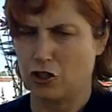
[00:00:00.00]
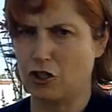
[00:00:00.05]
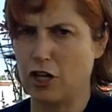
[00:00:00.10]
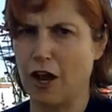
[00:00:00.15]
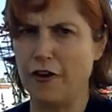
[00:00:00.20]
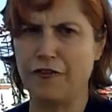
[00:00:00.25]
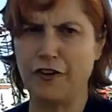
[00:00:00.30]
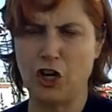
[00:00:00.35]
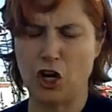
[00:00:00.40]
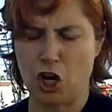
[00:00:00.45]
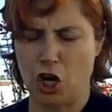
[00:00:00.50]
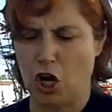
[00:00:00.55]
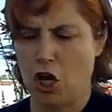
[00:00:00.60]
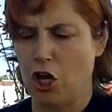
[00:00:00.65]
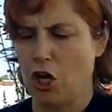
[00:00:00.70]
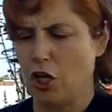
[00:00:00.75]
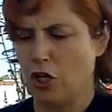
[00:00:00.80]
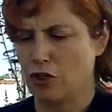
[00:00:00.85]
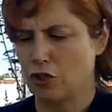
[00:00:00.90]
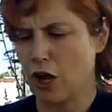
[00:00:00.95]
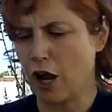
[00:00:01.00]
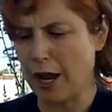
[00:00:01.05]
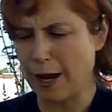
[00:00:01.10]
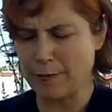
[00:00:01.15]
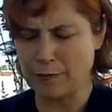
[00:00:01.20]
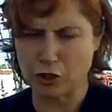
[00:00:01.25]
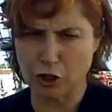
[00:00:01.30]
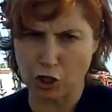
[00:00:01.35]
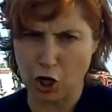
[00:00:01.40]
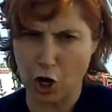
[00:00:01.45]
Steffi,
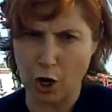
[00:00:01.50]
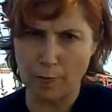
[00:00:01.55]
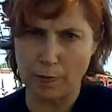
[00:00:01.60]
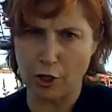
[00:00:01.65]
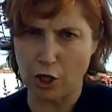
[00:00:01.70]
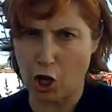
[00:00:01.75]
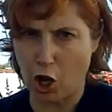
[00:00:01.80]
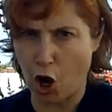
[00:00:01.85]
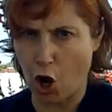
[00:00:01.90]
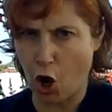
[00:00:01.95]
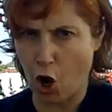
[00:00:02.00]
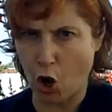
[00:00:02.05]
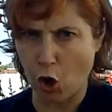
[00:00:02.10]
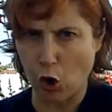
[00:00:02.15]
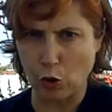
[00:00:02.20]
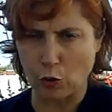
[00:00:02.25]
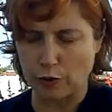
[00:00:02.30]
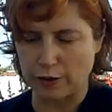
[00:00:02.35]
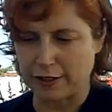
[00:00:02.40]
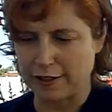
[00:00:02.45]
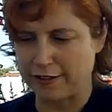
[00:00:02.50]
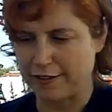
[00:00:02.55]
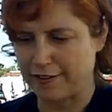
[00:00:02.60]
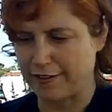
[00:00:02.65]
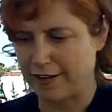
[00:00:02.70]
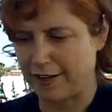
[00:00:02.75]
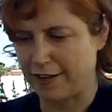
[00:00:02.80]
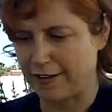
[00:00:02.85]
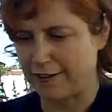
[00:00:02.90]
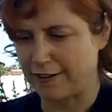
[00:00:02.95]
time to go below,
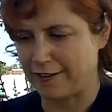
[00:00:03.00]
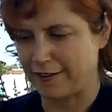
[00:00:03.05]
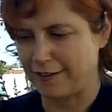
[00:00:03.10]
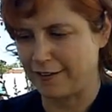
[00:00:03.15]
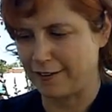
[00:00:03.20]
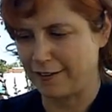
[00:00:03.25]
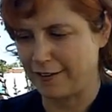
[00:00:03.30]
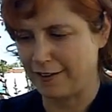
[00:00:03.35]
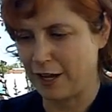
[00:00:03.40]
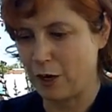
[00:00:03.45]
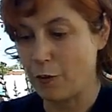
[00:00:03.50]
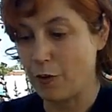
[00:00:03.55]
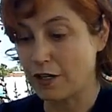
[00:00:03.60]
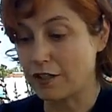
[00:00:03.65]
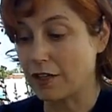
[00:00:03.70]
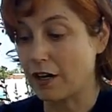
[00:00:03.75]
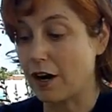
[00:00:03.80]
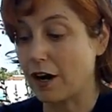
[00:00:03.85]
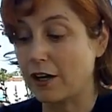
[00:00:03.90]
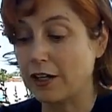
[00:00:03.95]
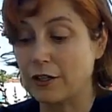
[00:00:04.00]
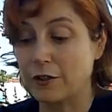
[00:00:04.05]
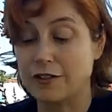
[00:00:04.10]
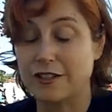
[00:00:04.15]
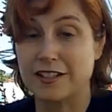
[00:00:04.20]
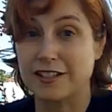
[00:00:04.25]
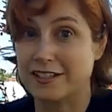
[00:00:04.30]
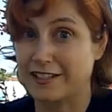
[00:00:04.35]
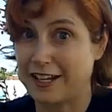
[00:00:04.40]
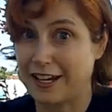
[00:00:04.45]
he says. I want to
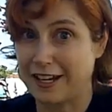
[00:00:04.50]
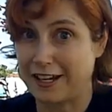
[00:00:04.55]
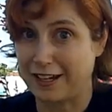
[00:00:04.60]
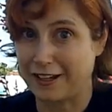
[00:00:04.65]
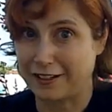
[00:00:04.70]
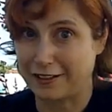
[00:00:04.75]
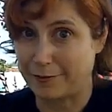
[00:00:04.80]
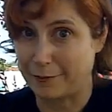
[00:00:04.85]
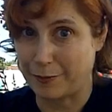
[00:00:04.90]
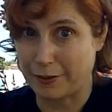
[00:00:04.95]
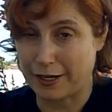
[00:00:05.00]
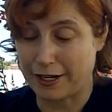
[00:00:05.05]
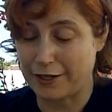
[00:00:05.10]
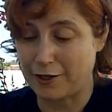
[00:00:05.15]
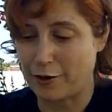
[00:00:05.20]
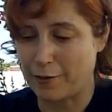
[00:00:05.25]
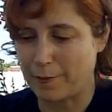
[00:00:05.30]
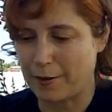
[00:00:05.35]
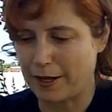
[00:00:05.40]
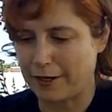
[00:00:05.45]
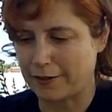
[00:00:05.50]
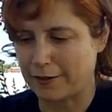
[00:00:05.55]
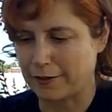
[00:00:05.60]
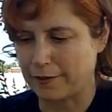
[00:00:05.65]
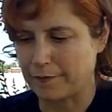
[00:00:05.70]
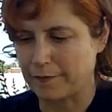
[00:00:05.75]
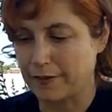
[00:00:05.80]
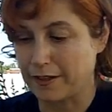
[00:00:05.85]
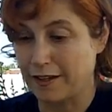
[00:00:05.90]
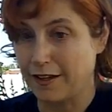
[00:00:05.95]
argue to stay, but I know
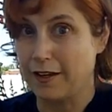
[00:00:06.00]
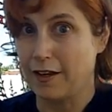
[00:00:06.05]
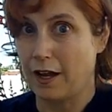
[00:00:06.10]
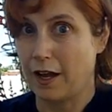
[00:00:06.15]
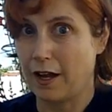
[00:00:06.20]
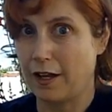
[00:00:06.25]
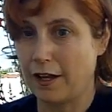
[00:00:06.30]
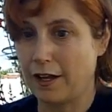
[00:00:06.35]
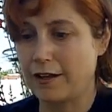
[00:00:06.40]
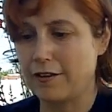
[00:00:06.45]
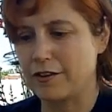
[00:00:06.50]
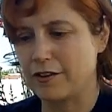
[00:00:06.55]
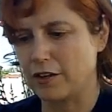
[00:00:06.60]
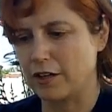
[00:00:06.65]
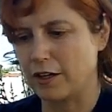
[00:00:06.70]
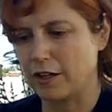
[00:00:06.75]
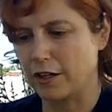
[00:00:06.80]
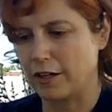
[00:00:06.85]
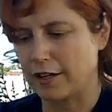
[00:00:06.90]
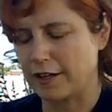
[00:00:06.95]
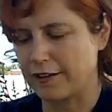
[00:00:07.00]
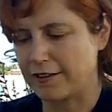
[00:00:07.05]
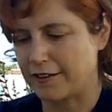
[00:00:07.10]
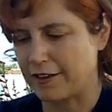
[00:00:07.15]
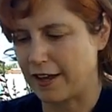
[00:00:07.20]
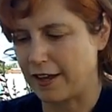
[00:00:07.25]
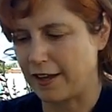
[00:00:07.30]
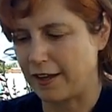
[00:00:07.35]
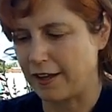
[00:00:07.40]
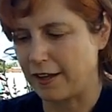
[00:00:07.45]
better. Aye, aye, sir, I
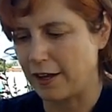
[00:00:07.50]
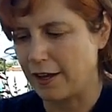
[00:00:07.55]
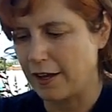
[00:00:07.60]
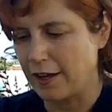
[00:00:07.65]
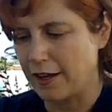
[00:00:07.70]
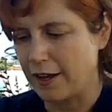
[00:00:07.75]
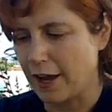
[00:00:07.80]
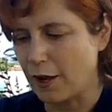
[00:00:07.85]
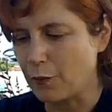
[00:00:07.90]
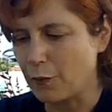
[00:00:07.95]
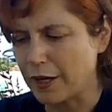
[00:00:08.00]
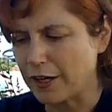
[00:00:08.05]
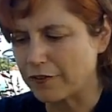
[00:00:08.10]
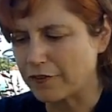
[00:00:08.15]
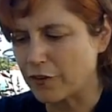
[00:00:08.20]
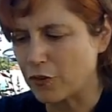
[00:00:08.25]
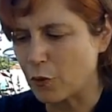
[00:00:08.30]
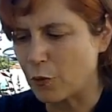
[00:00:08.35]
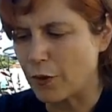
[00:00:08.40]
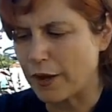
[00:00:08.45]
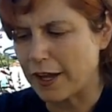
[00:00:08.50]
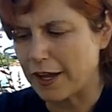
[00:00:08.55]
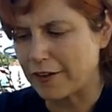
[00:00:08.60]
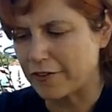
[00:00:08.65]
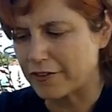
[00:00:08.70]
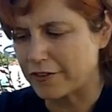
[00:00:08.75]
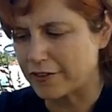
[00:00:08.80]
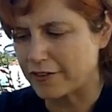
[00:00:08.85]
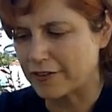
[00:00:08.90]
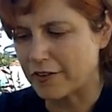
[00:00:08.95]
say, and wait for the
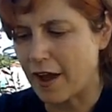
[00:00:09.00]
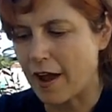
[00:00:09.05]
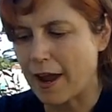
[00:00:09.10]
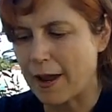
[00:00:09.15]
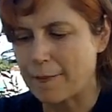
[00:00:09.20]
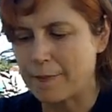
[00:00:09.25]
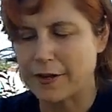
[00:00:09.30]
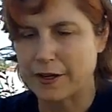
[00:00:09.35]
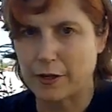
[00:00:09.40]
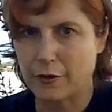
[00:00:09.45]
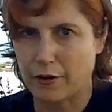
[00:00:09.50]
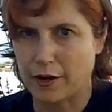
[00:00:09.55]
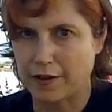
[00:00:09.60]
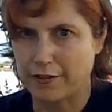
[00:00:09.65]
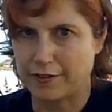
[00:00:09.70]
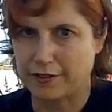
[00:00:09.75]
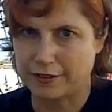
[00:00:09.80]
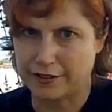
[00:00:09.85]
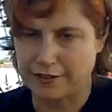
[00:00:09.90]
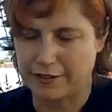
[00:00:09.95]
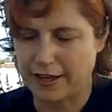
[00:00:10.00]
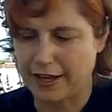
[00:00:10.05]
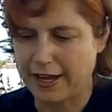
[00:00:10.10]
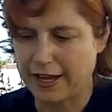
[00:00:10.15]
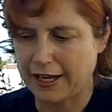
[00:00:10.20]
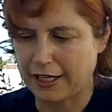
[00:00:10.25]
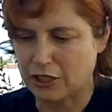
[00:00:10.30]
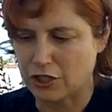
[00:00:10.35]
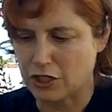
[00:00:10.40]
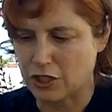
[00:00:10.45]
waves to time my crossing to the
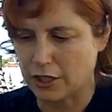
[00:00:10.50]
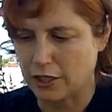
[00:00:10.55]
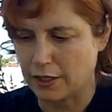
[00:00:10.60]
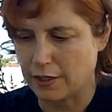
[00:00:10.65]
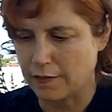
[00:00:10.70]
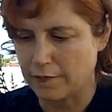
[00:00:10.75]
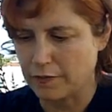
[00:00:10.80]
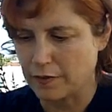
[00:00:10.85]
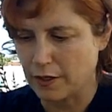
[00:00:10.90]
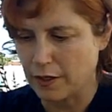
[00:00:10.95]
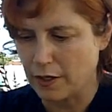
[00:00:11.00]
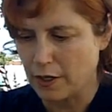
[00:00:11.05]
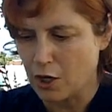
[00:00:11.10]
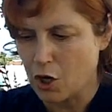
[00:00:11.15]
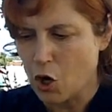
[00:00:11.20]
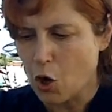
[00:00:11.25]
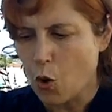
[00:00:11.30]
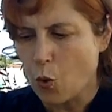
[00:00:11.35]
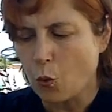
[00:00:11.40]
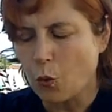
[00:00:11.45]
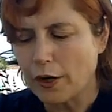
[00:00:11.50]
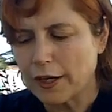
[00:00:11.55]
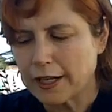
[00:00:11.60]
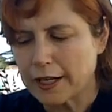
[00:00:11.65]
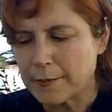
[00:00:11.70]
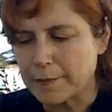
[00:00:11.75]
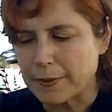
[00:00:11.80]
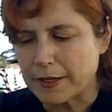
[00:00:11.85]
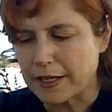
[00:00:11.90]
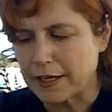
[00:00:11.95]
hatch.
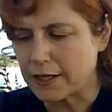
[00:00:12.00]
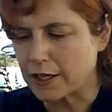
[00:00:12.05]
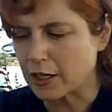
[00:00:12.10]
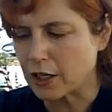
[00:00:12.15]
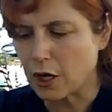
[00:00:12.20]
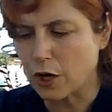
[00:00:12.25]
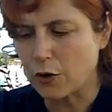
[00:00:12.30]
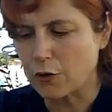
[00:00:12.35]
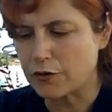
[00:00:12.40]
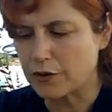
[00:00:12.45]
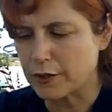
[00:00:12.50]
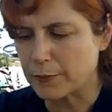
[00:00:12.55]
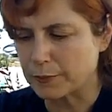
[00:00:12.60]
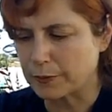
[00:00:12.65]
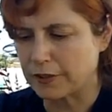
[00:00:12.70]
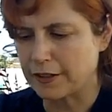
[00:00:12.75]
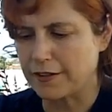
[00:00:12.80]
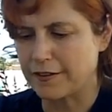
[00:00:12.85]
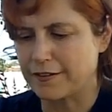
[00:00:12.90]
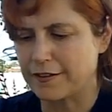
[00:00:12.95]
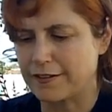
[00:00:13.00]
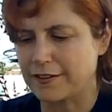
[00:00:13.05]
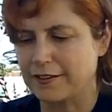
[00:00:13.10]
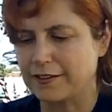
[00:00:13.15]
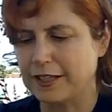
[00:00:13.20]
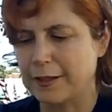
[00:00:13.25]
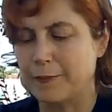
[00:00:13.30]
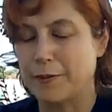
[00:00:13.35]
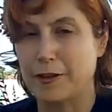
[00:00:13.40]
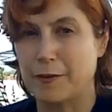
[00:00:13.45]
What had been a cozy place to
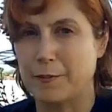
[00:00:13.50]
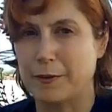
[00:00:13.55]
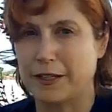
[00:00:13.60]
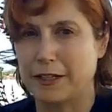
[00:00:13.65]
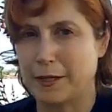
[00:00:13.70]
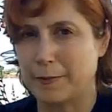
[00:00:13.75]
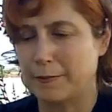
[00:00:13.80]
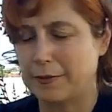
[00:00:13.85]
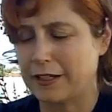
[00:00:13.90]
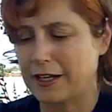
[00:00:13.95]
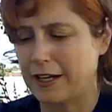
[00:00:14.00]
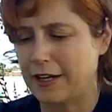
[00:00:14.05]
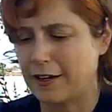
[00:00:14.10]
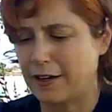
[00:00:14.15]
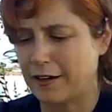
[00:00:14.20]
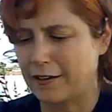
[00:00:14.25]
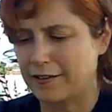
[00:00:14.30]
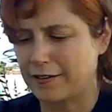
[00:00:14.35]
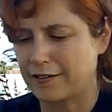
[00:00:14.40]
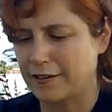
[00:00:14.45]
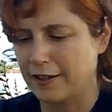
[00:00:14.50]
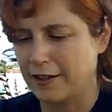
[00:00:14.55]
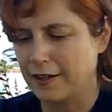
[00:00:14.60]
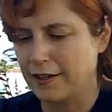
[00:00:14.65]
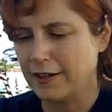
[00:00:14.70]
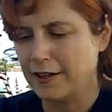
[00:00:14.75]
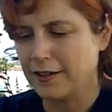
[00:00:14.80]
sleep has become chaos.